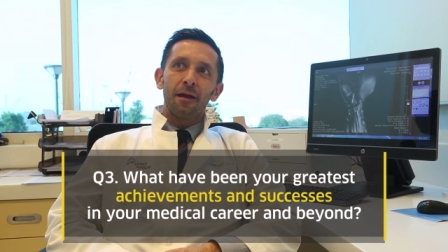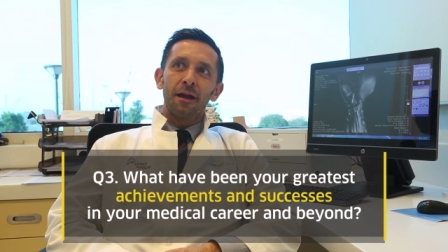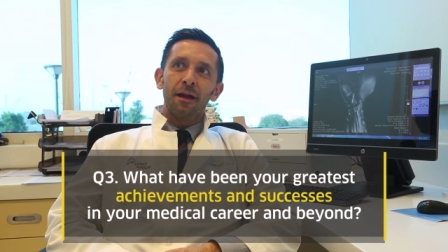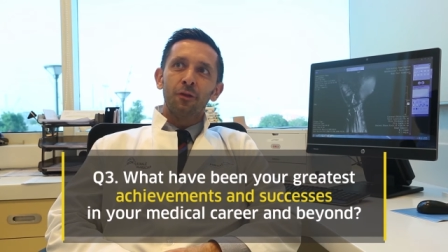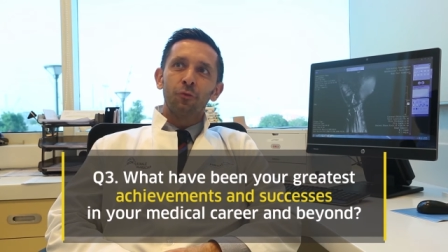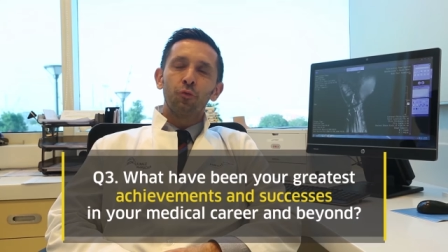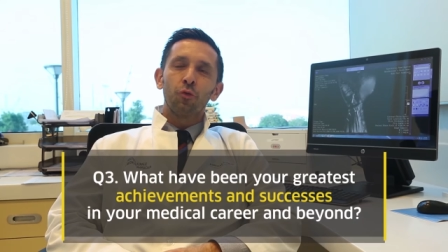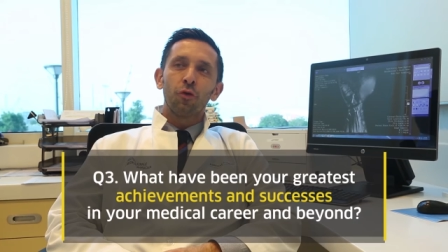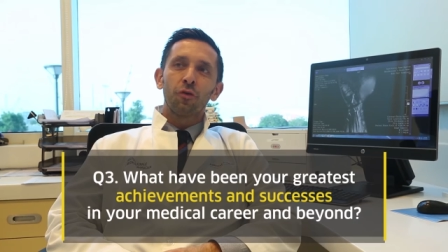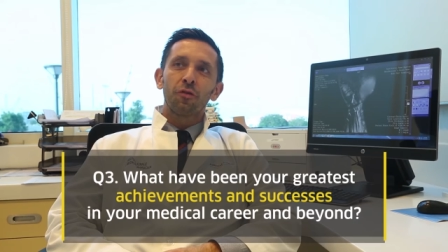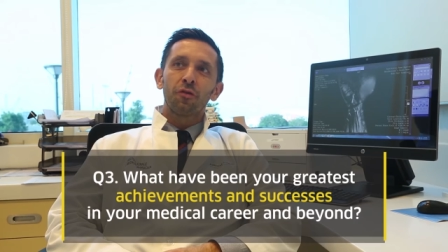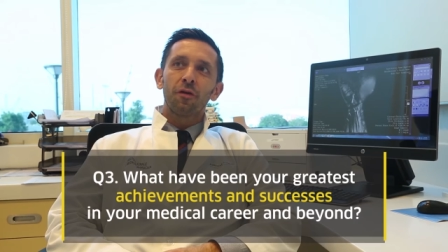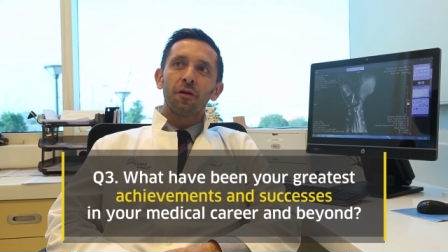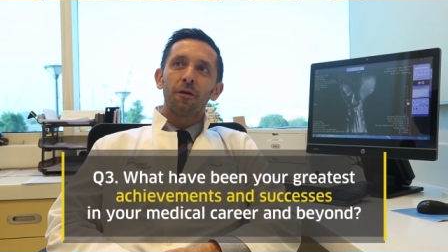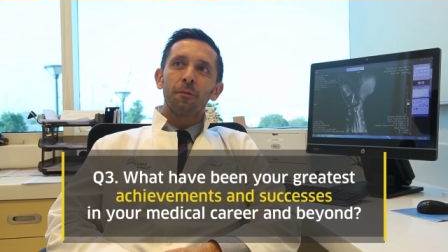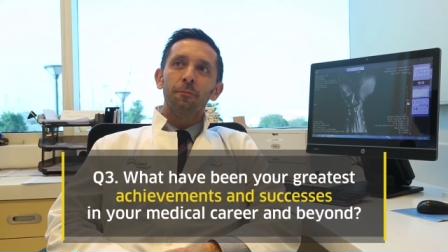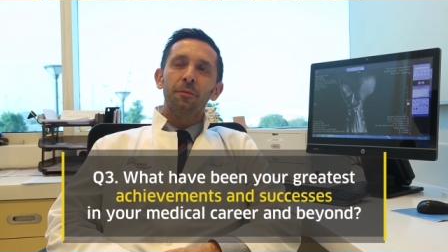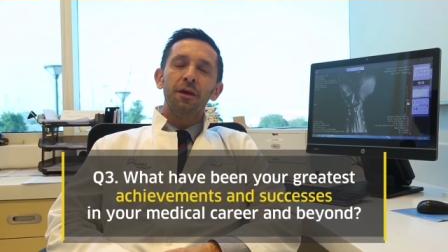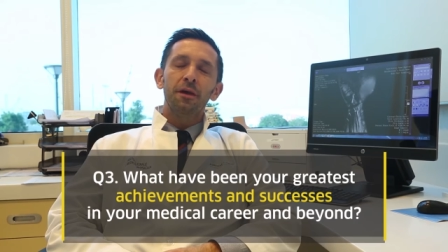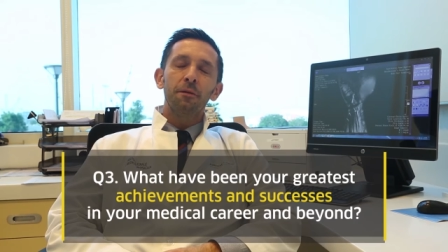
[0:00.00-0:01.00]
it was
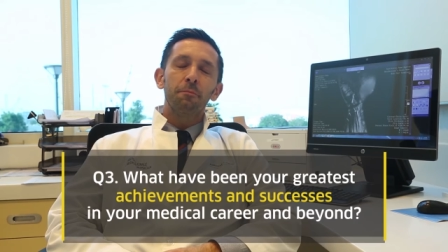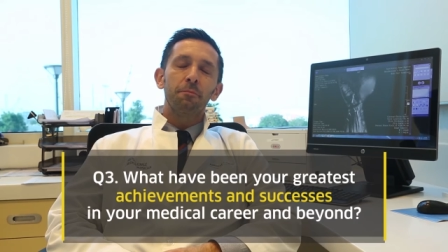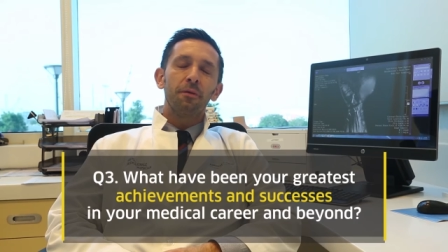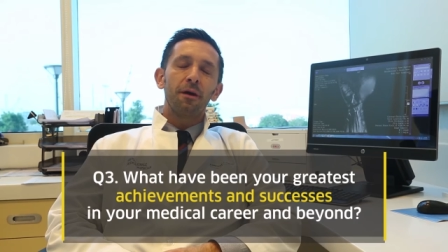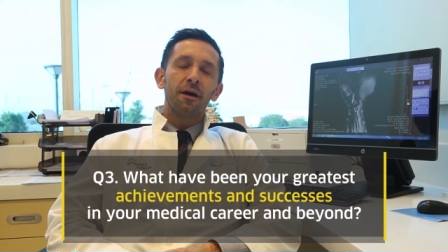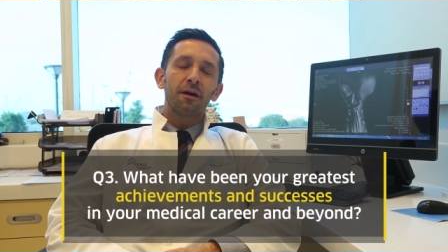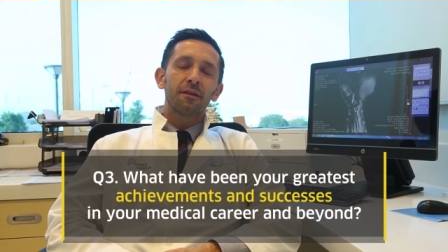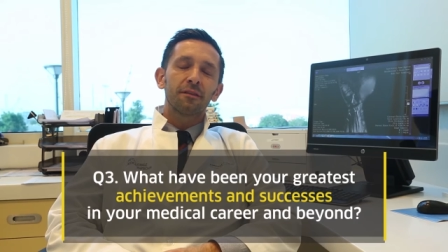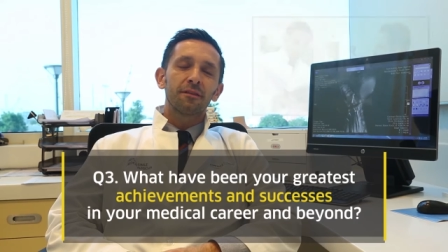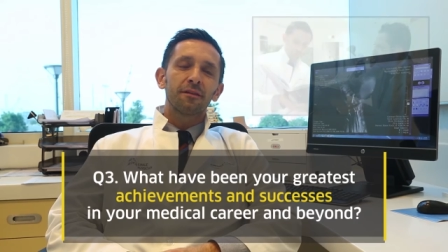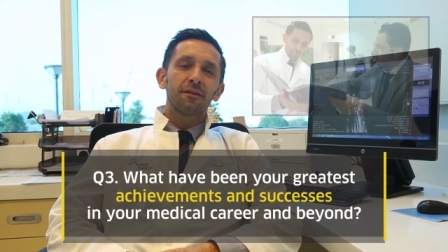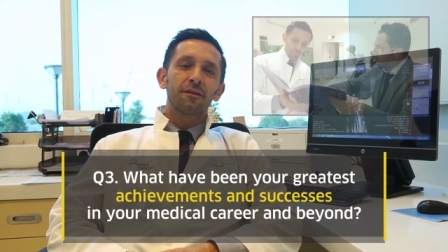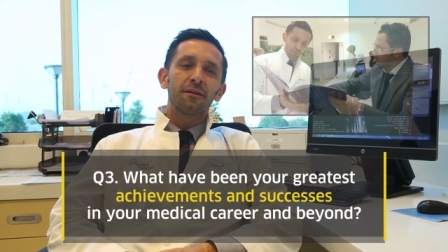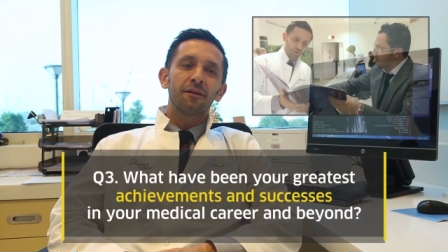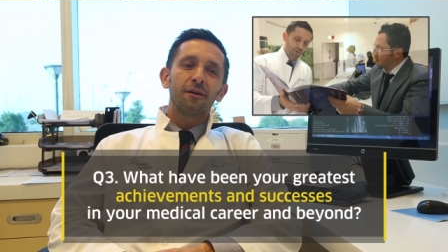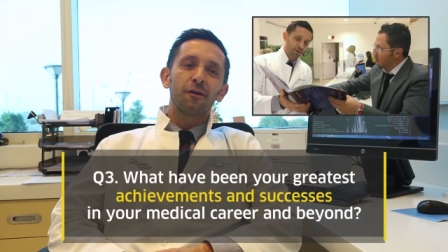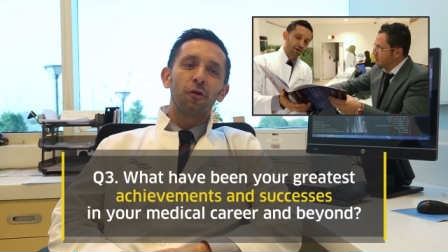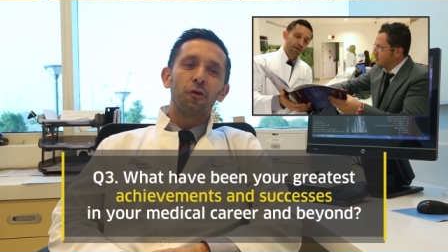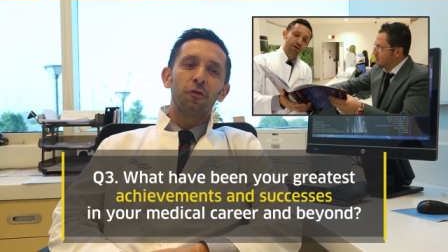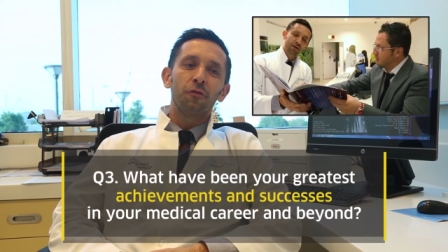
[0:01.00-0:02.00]
uh, being part
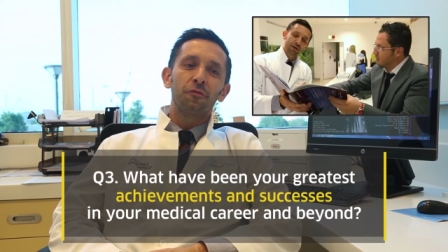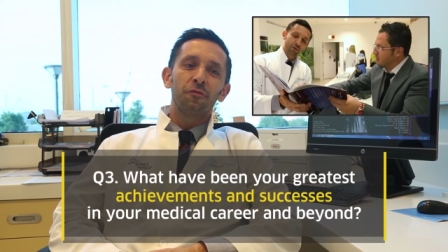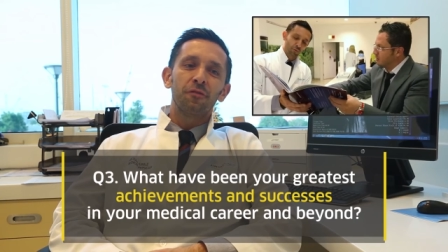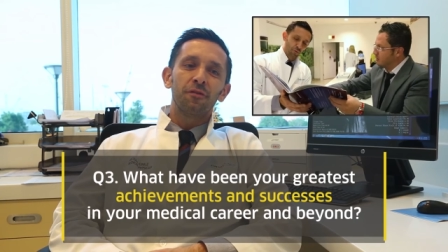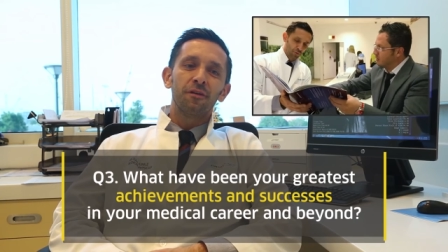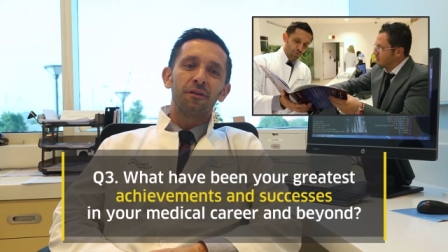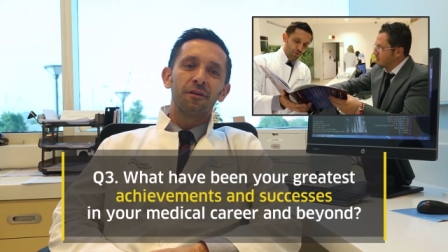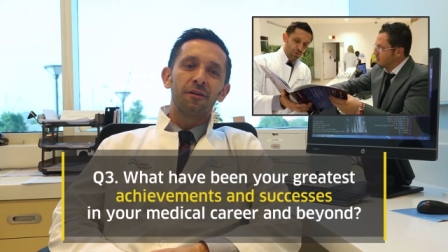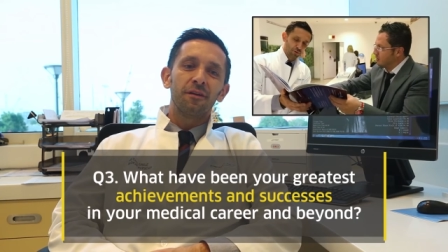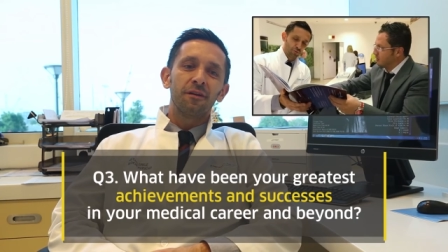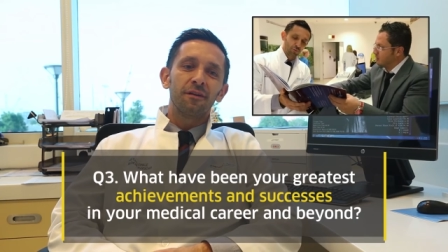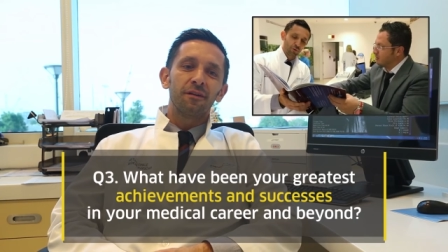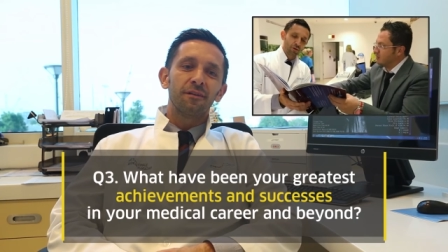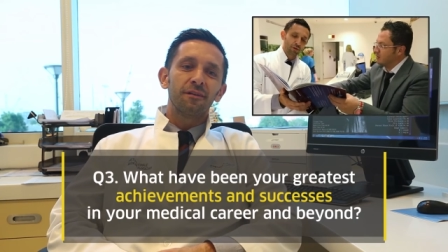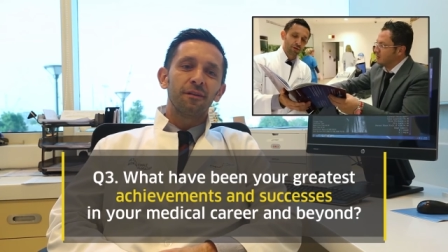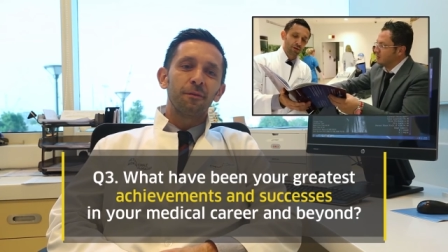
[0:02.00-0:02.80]
uh, of uh,